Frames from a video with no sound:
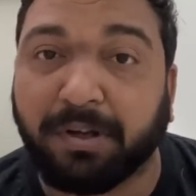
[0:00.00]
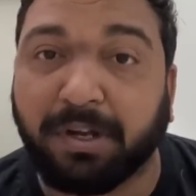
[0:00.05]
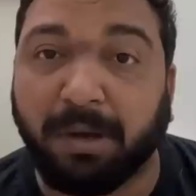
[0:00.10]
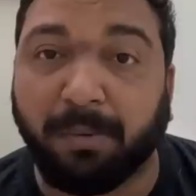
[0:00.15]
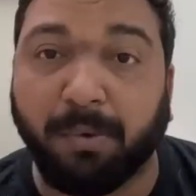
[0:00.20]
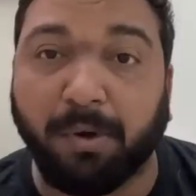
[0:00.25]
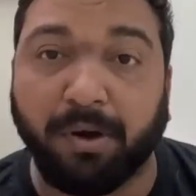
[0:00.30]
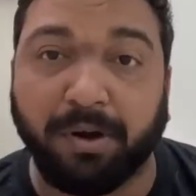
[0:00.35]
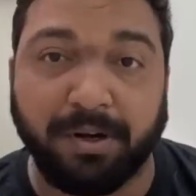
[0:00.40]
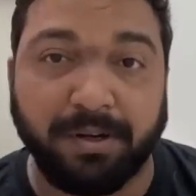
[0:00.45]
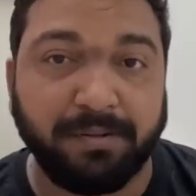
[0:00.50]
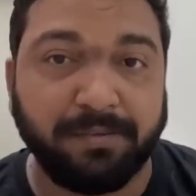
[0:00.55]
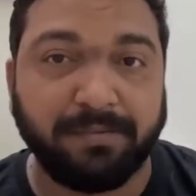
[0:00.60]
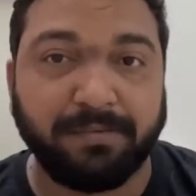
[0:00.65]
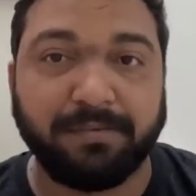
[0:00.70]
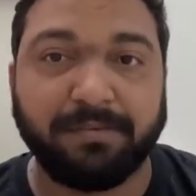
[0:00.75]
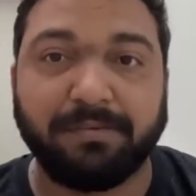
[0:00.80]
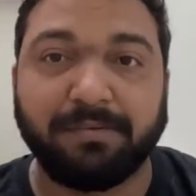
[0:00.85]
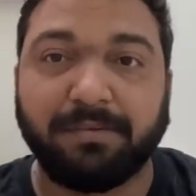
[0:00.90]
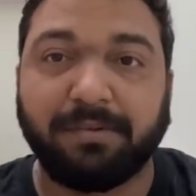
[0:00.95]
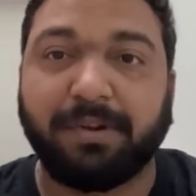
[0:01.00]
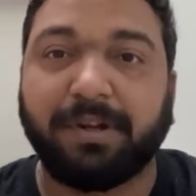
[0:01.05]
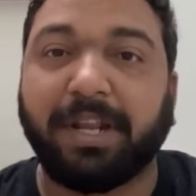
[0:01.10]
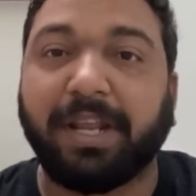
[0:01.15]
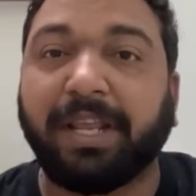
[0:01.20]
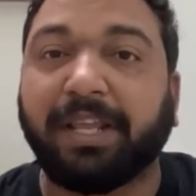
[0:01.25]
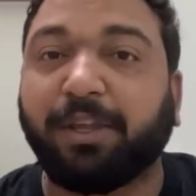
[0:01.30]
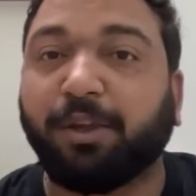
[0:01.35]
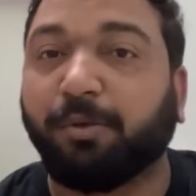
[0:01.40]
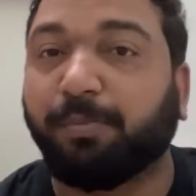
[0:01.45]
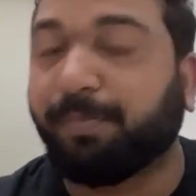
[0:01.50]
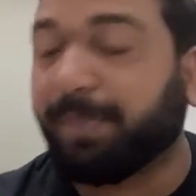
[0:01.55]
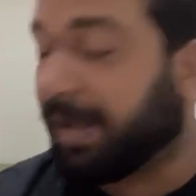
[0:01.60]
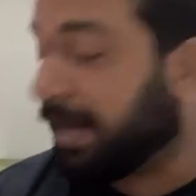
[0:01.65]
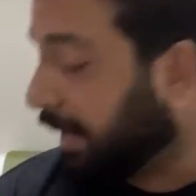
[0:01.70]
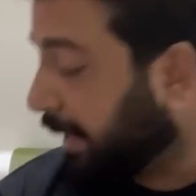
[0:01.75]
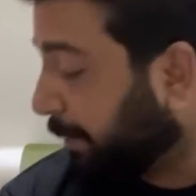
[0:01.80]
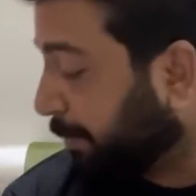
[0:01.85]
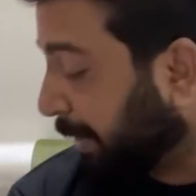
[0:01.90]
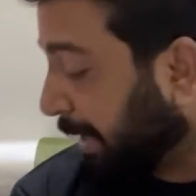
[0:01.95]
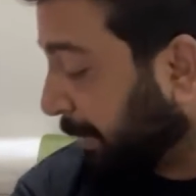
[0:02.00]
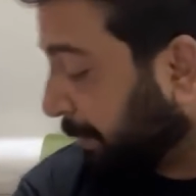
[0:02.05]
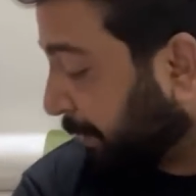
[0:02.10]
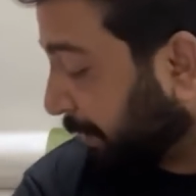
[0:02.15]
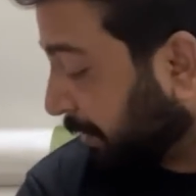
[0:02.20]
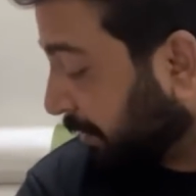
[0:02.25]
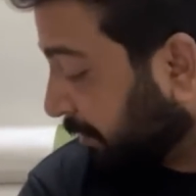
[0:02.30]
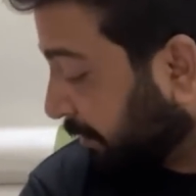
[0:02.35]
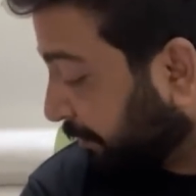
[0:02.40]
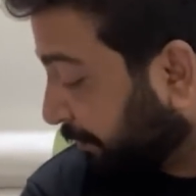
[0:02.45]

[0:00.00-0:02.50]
Come on, take your pen and paper.